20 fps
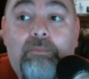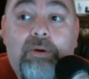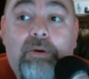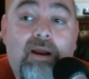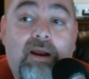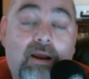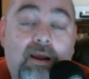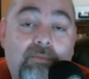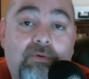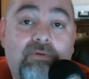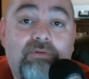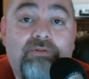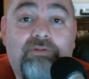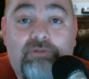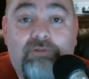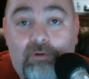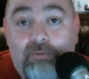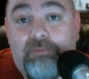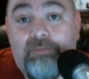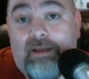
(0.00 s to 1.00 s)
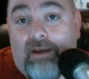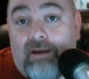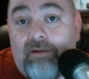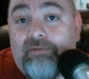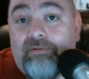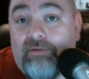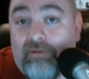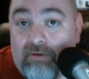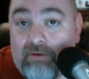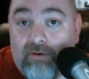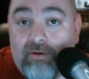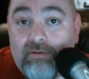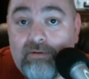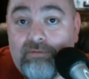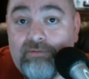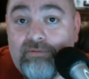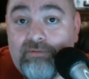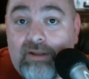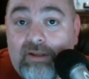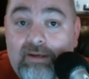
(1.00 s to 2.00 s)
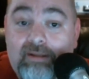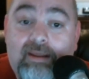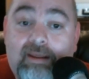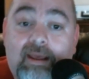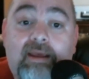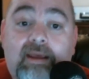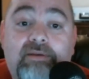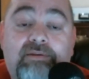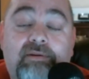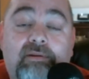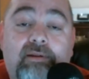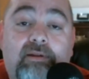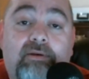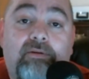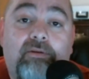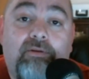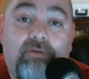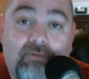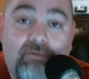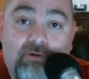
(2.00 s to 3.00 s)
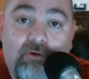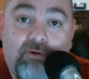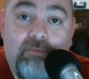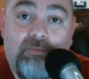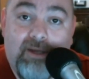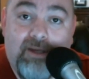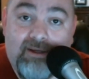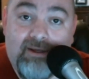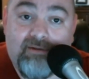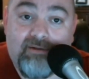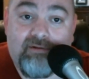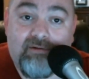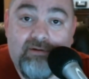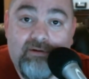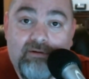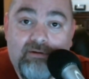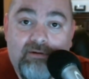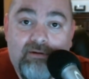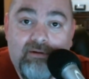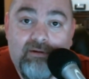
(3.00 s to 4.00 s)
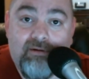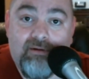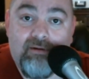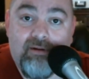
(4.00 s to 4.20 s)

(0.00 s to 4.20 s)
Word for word: But I will stoop down to yours and engage in little YouTube banter,